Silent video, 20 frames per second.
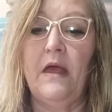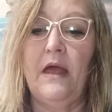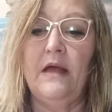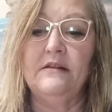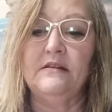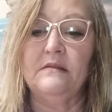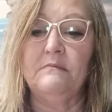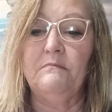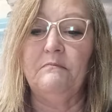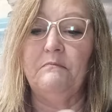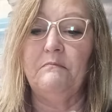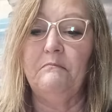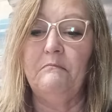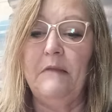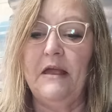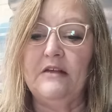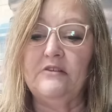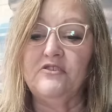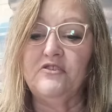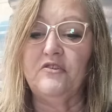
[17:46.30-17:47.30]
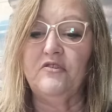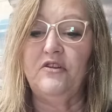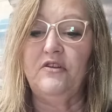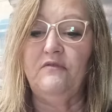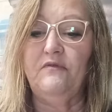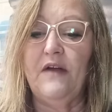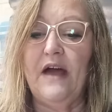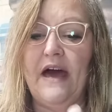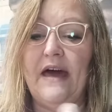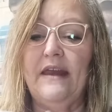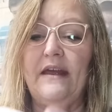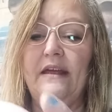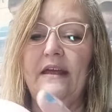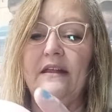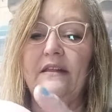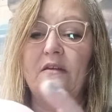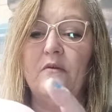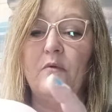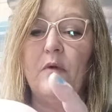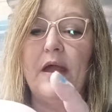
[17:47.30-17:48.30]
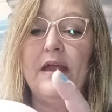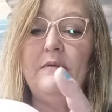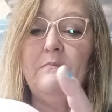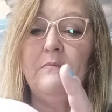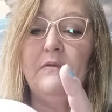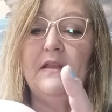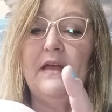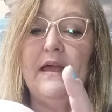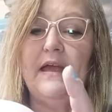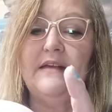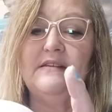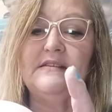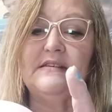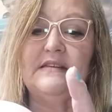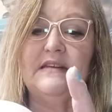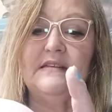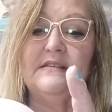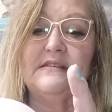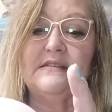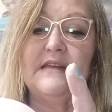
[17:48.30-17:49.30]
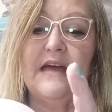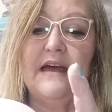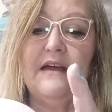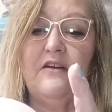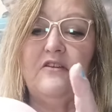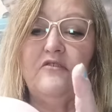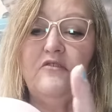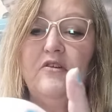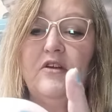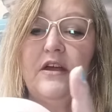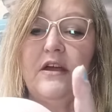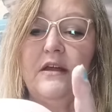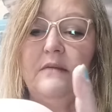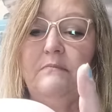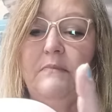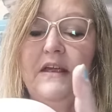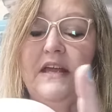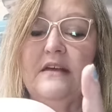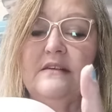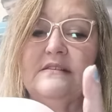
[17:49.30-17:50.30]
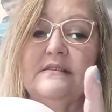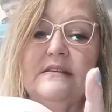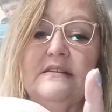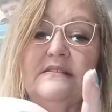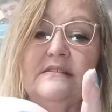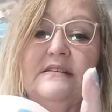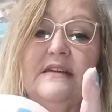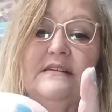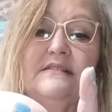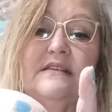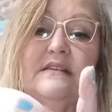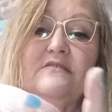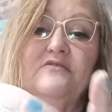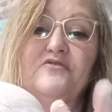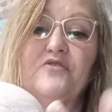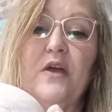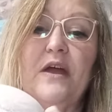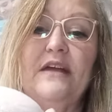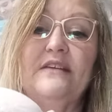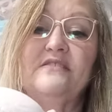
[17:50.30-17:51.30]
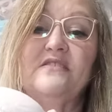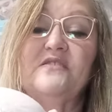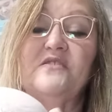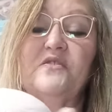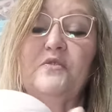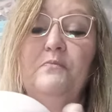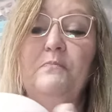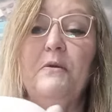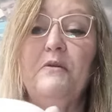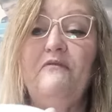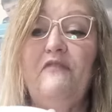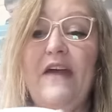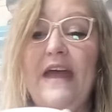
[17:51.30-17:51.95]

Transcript: and make sure you've got it in the right place and it's not crooked, because this doesn't dry super